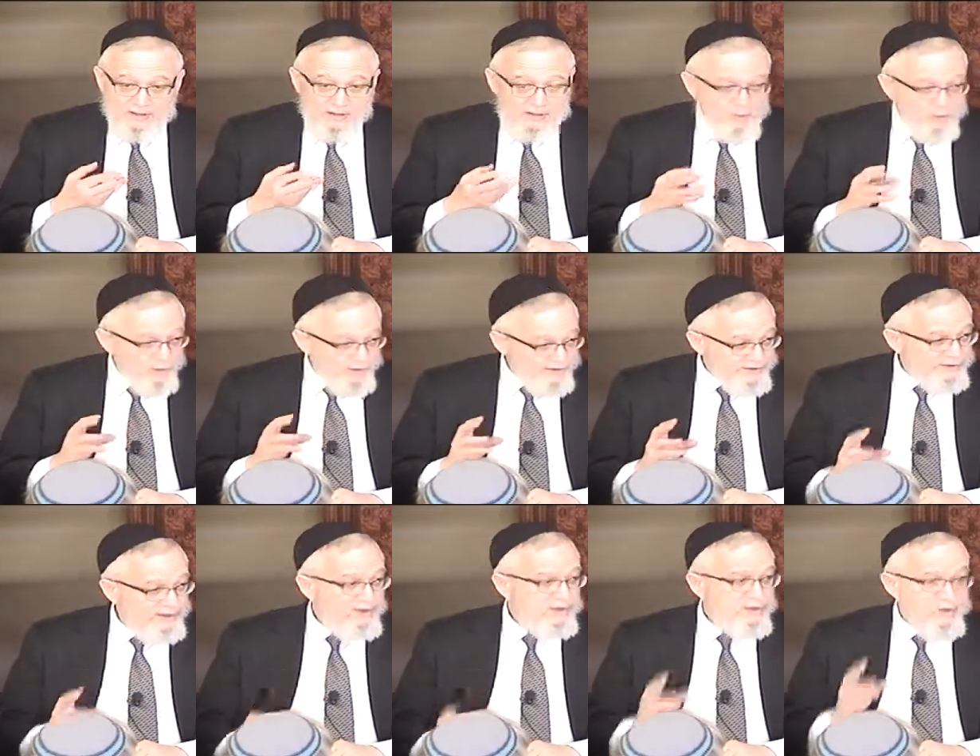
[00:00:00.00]
was
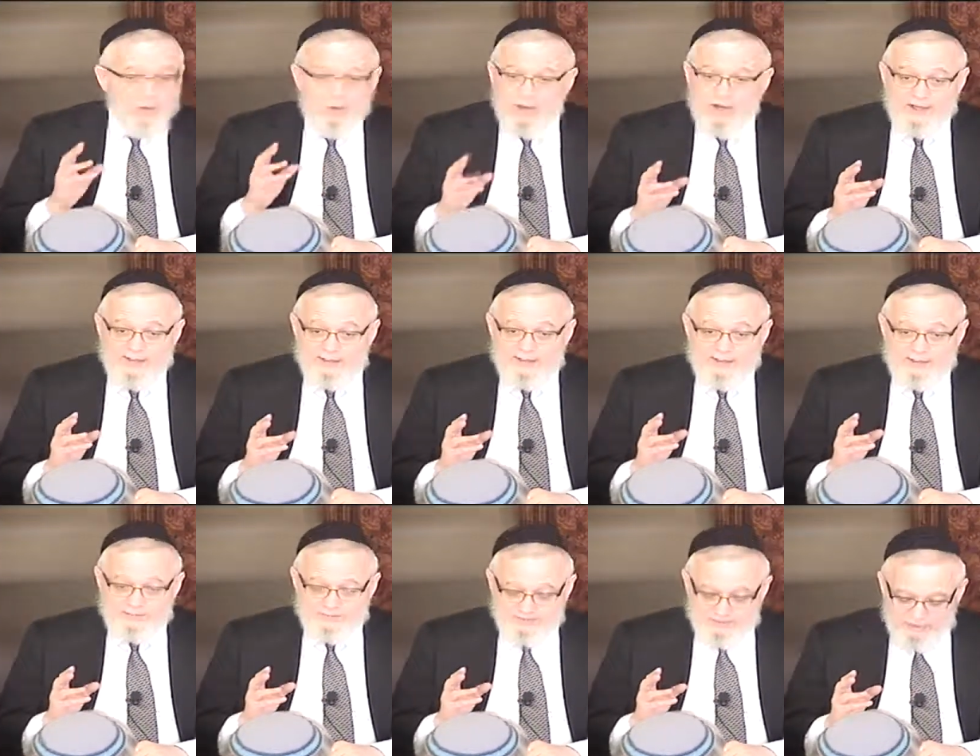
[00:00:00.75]
Noahites,
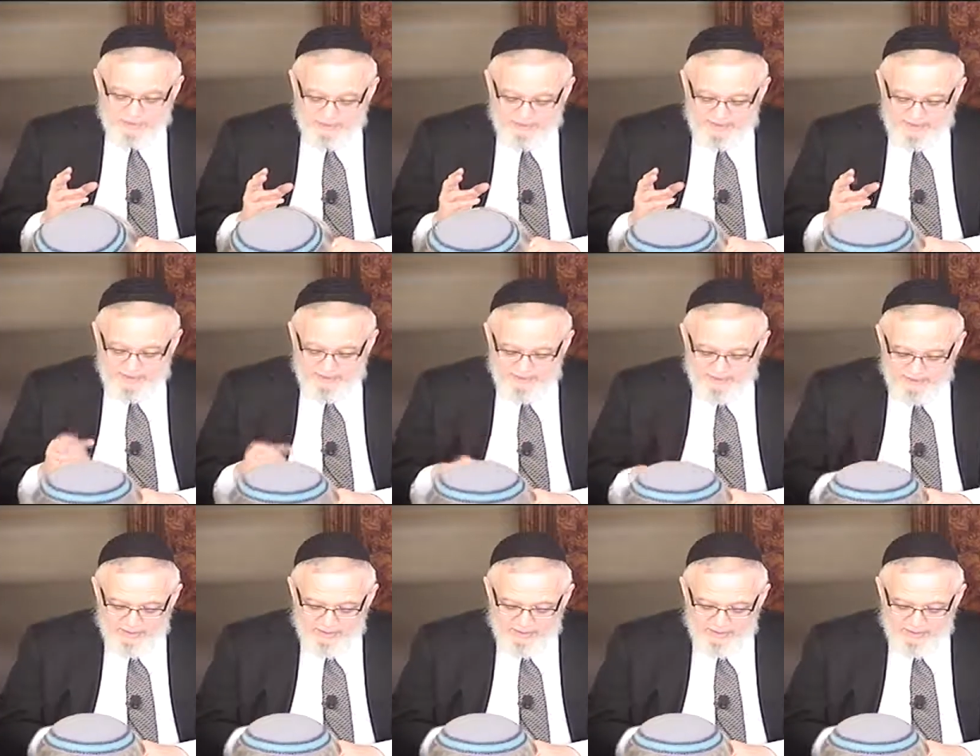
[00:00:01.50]
okay?